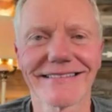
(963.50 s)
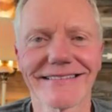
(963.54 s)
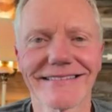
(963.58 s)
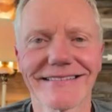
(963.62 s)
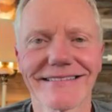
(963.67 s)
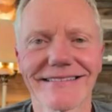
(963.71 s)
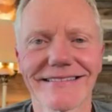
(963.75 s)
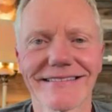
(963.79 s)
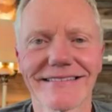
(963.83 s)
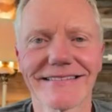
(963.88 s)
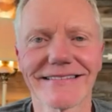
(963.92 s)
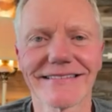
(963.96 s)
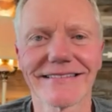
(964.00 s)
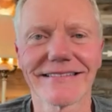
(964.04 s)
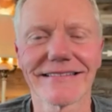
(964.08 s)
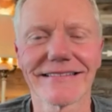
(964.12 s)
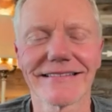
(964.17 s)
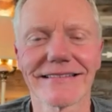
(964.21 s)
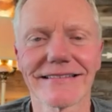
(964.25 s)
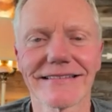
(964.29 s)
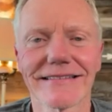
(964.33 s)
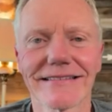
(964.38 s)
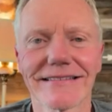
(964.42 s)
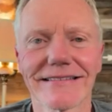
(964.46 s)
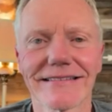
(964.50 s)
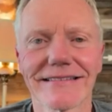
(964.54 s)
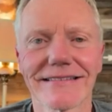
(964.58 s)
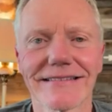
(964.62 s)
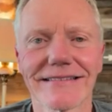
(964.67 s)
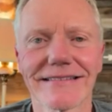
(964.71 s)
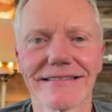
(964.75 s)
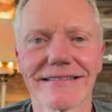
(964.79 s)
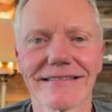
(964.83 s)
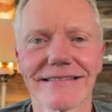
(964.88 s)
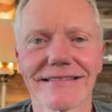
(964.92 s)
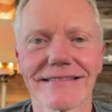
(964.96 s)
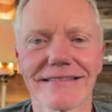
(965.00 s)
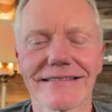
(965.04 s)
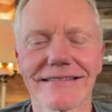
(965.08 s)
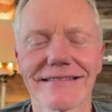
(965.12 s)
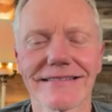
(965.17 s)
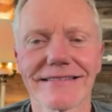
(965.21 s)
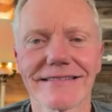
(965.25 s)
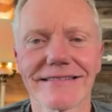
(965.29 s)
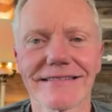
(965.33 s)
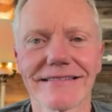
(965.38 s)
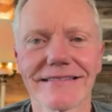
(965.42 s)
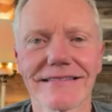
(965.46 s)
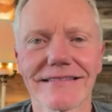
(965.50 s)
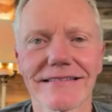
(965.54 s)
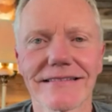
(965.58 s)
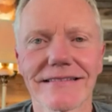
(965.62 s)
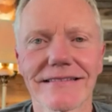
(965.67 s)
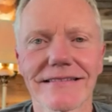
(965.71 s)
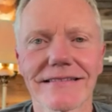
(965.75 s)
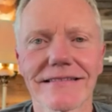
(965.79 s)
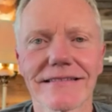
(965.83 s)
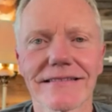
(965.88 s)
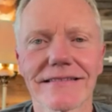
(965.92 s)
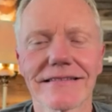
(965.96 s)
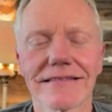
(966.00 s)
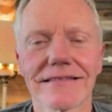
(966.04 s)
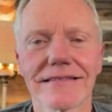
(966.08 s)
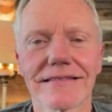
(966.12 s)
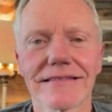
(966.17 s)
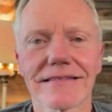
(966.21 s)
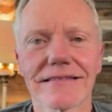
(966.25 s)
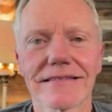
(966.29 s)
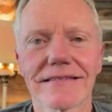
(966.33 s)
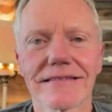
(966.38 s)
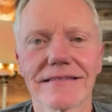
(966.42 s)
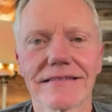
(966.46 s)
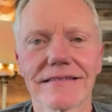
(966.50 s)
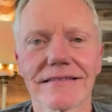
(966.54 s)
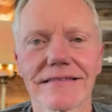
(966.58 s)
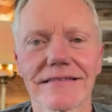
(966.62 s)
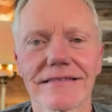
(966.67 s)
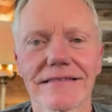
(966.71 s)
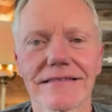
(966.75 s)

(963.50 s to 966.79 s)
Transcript: This person isn't speaking.